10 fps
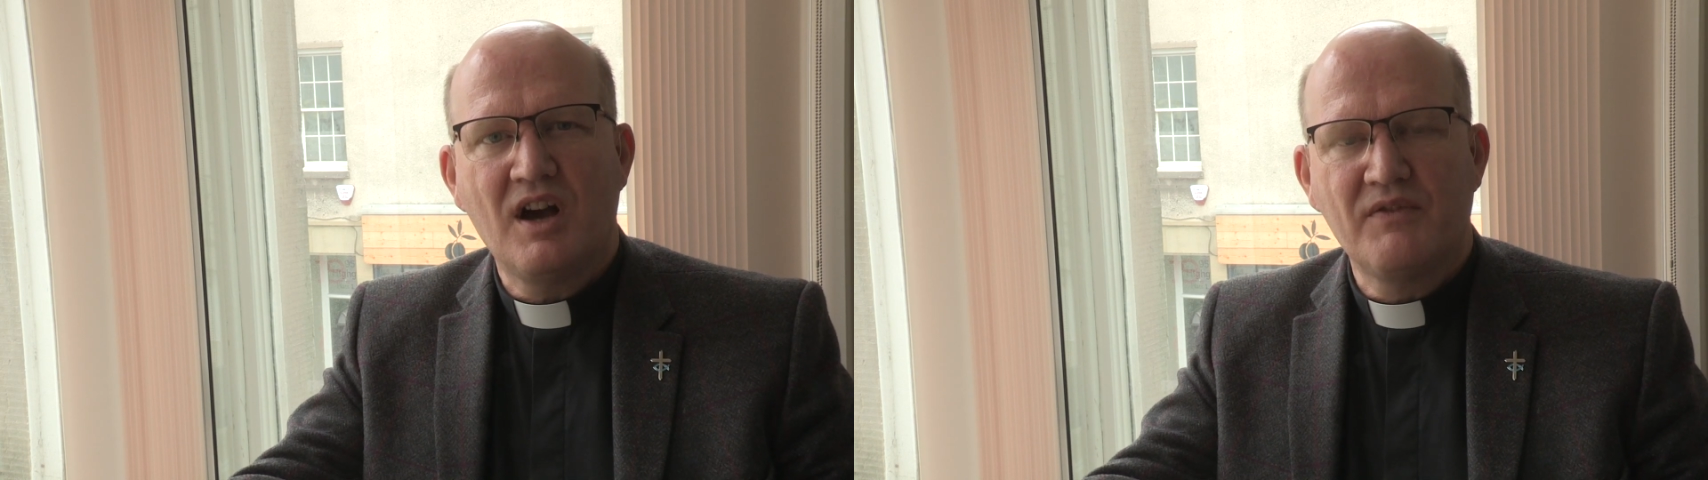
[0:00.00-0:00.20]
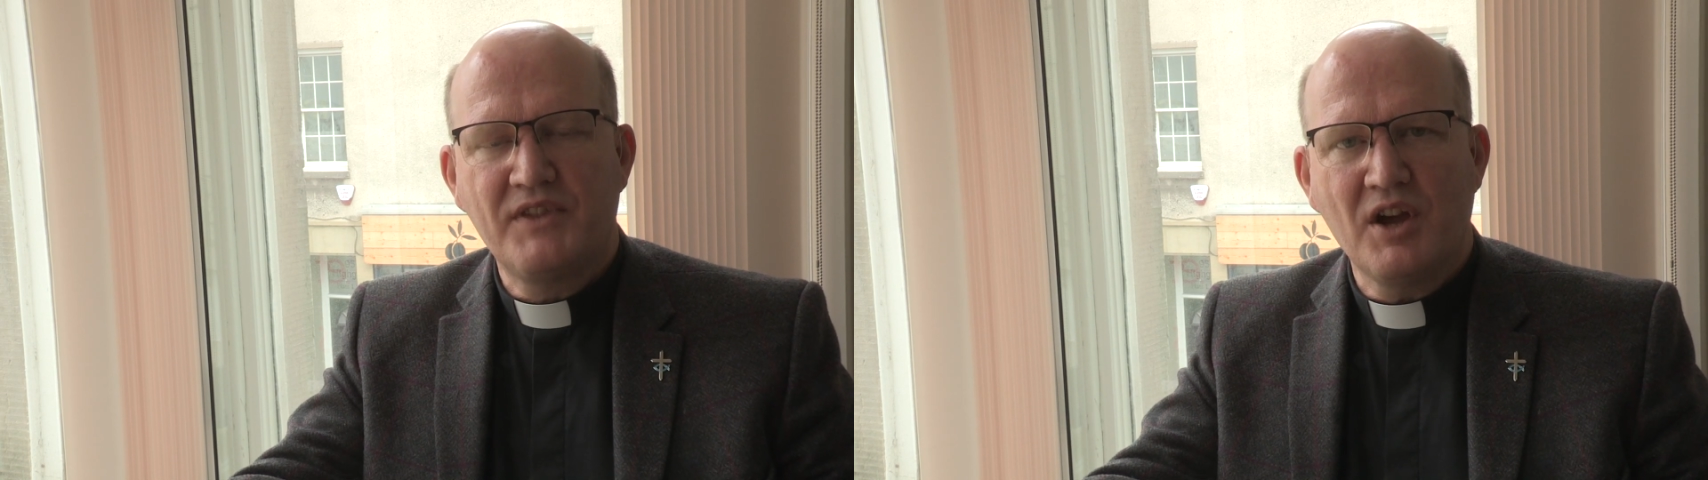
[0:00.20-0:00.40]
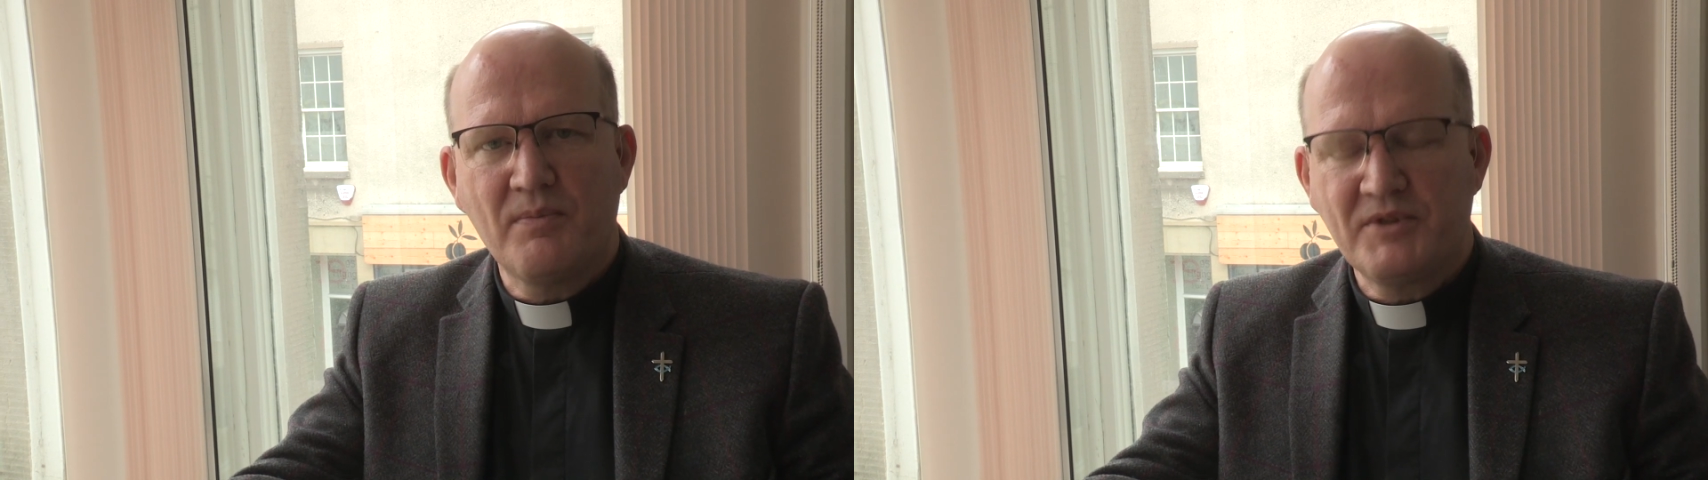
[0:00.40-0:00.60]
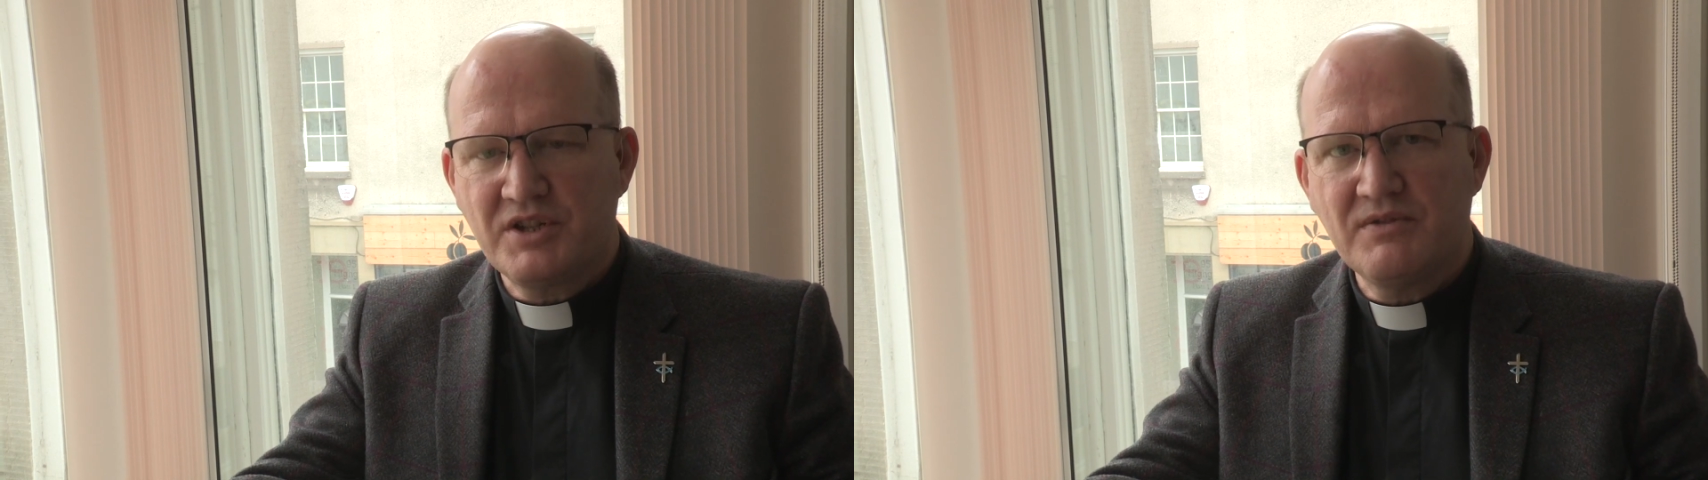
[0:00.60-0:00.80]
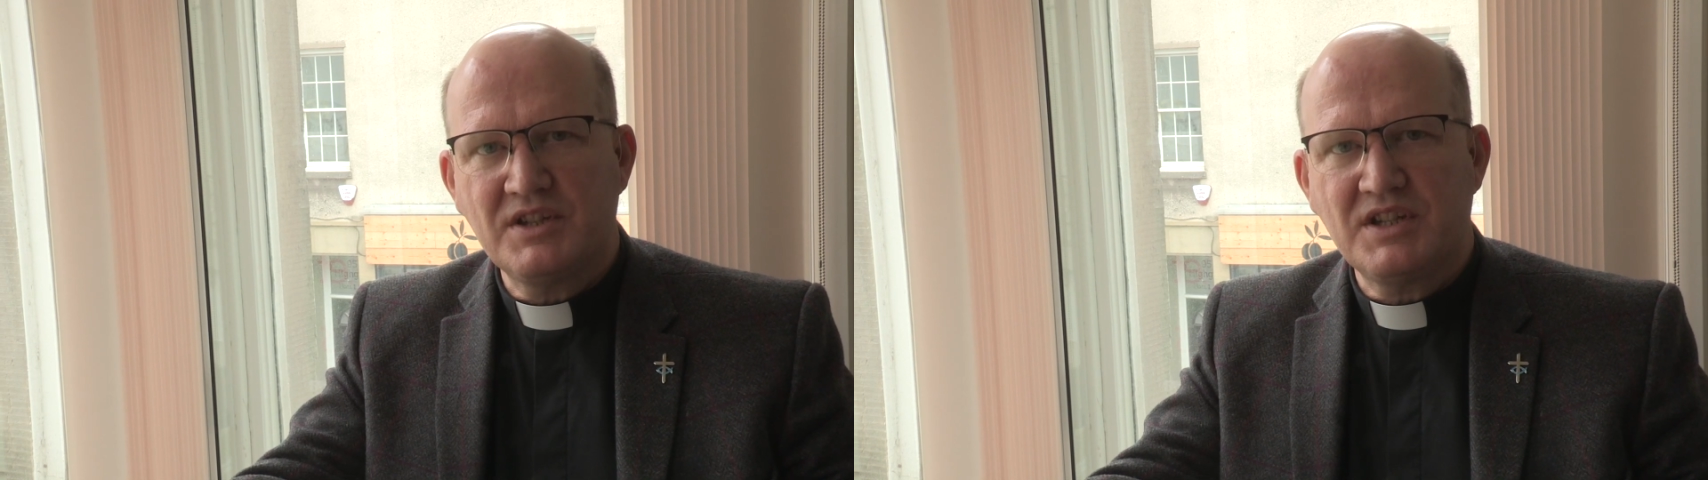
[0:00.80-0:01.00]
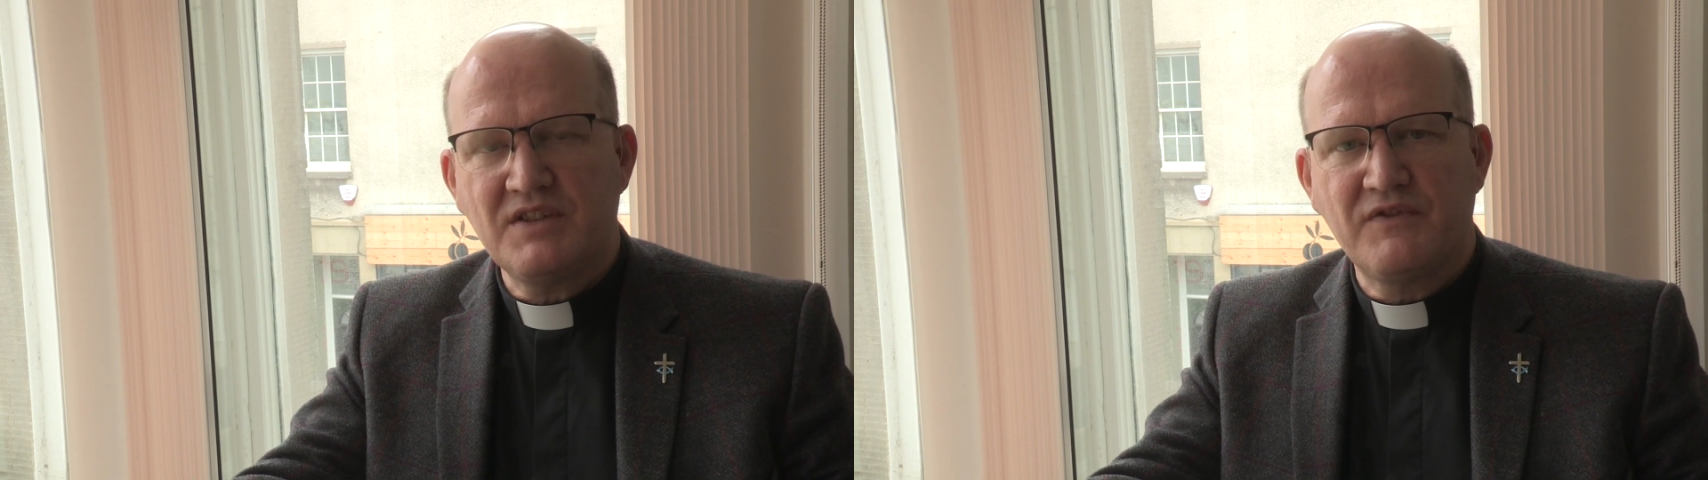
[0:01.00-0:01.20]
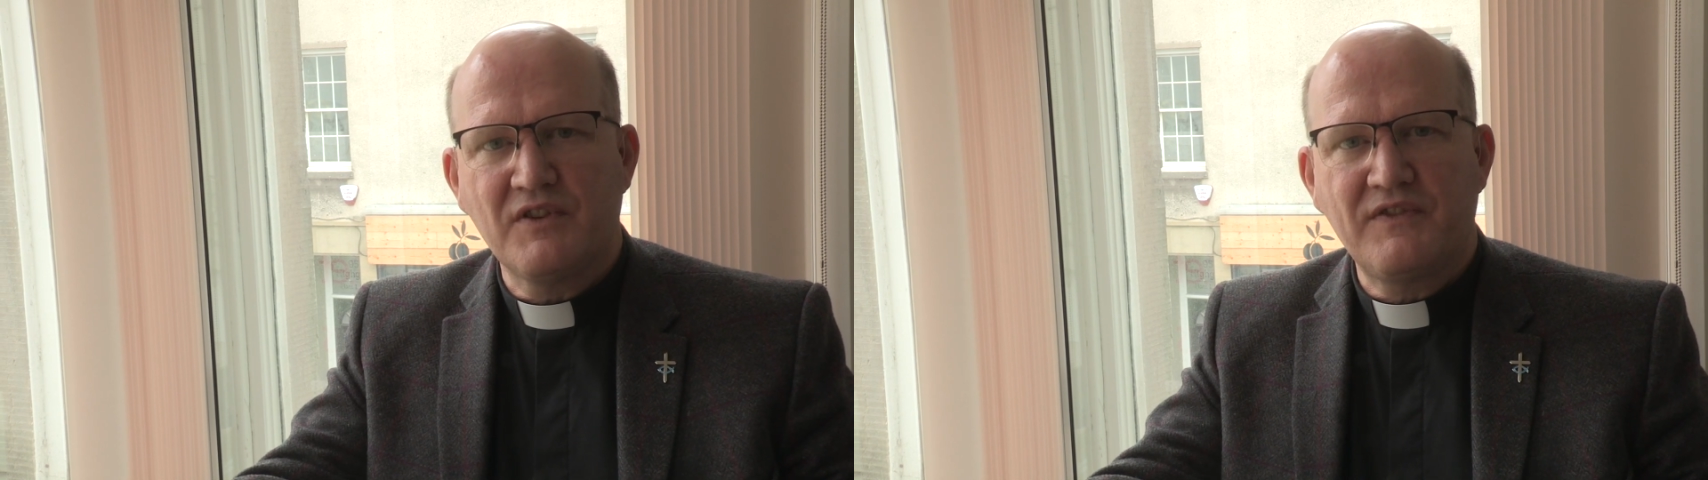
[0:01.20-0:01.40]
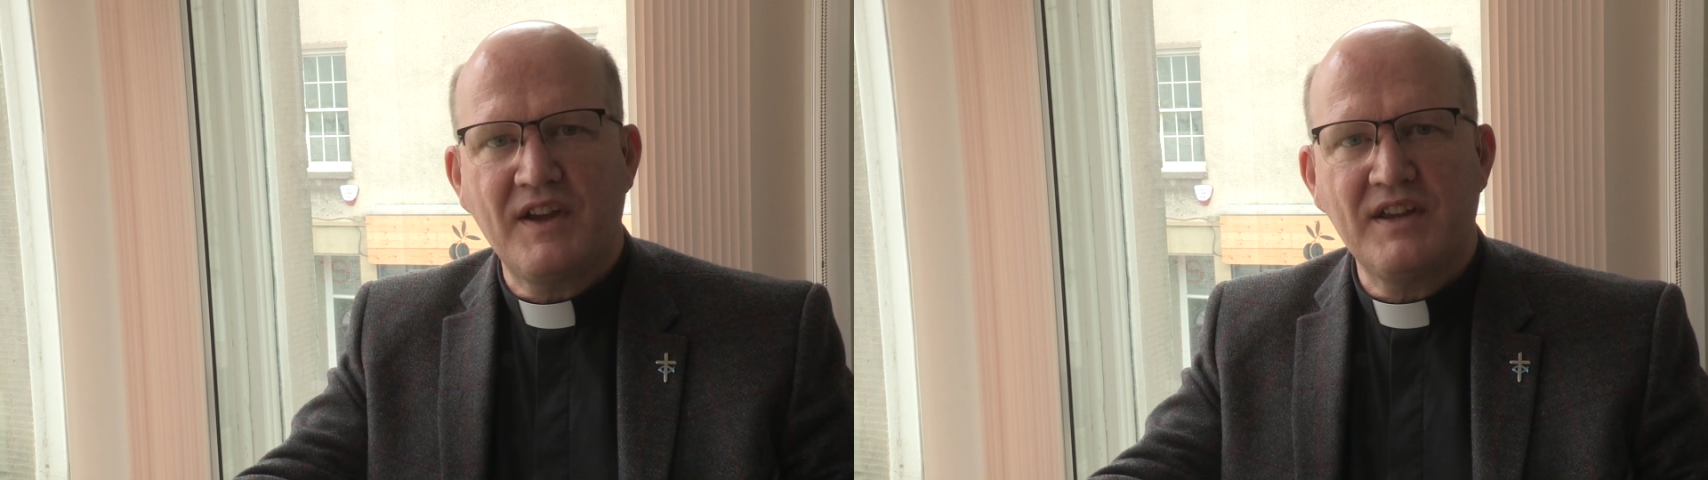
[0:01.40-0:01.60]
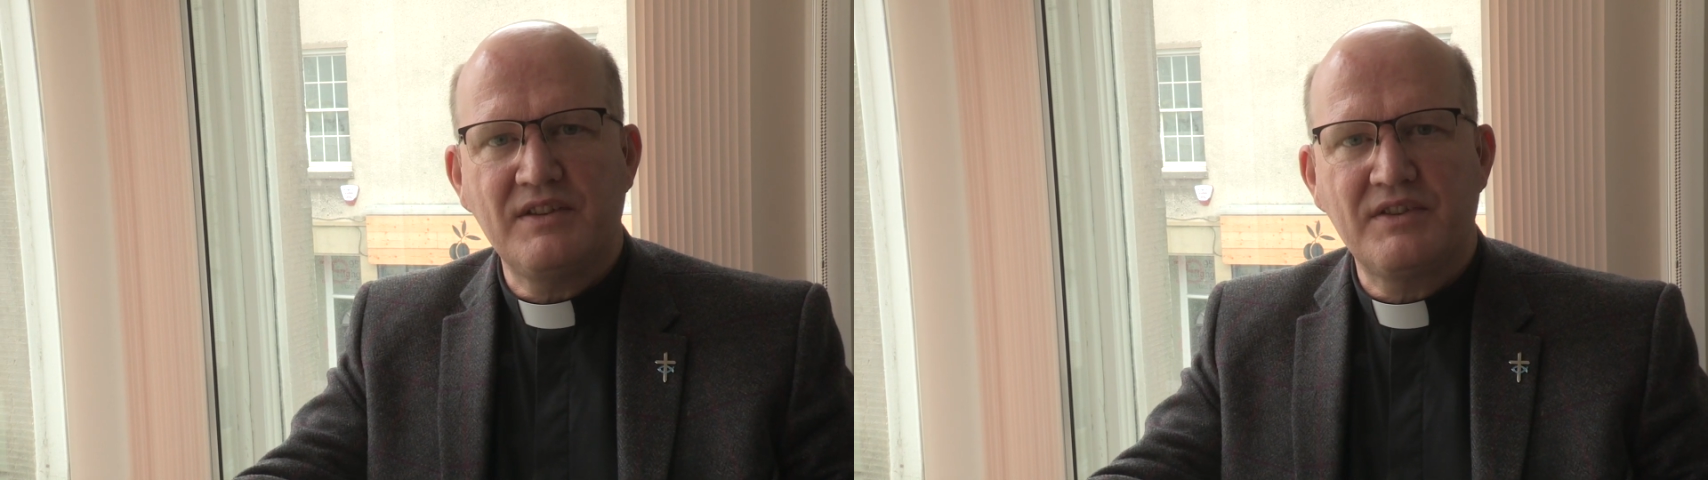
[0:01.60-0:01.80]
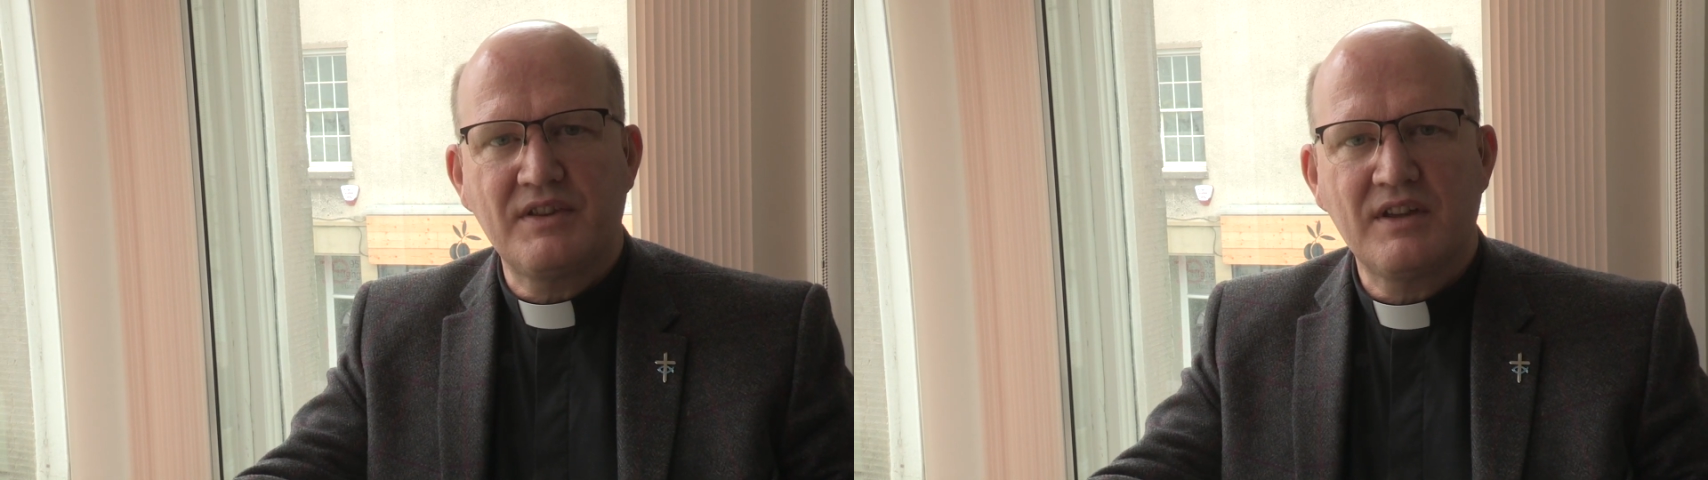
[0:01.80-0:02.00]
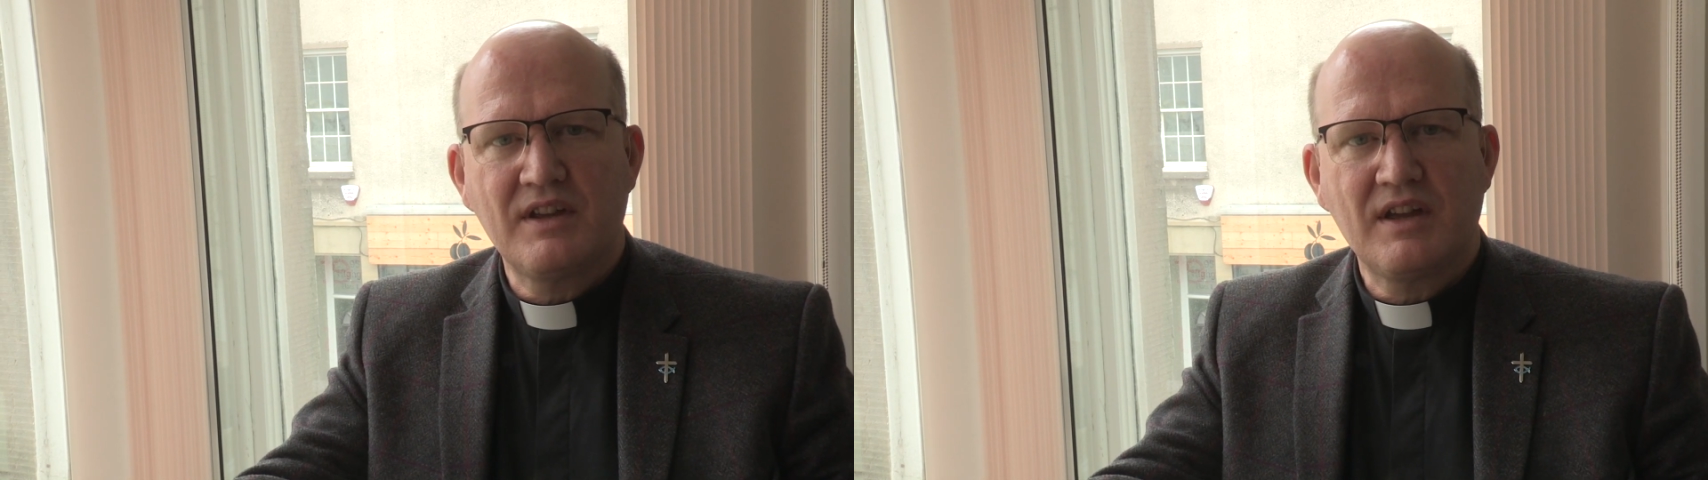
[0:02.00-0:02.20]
of the opportunity for faith